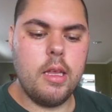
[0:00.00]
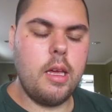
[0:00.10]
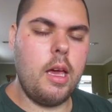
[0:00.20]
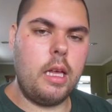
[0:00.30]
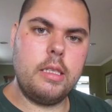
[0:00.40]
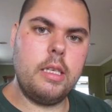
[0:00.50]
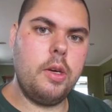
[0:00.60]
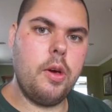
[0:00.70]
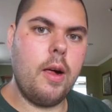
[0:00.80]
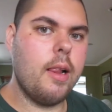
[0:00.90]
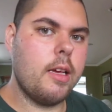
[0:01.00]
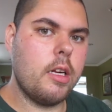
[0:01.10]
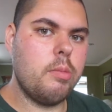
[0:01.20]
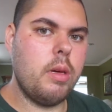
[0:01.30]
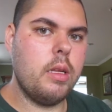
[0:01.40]
and see you all a little
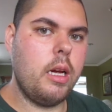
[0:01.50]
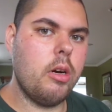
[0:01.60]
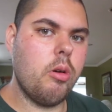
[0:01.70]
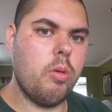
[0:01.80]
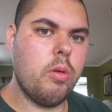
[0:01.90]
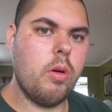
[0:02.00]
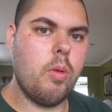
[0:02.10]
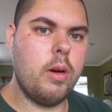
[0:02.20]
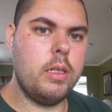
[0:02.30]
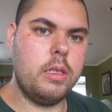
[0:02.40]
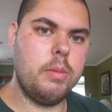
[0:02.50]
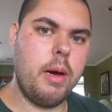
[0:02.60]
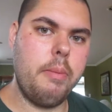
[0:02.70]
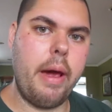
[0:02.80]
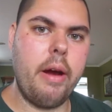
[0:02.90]
bit later once my
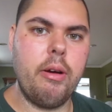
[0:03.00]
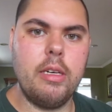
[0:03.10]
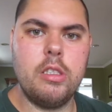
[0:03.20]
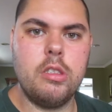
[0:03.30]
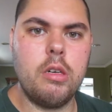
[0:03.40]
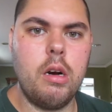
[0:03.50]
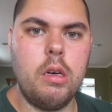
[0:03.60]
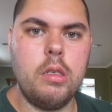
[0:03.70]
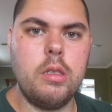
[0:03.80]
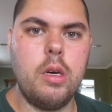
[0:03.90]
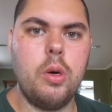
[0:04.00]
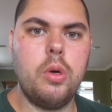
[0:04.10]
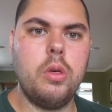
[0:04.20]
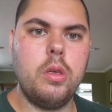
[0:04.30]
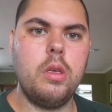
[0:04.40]
battery's charged. So
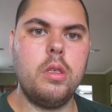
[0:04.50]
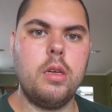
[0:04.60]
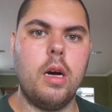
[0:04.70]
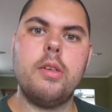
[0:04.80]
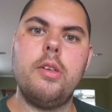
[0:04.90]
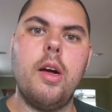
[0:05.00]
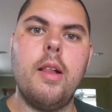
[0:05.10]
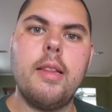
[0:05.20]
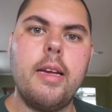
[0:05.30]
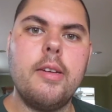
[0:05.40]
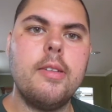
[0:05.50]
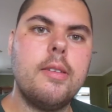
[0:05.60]
talk to you all later.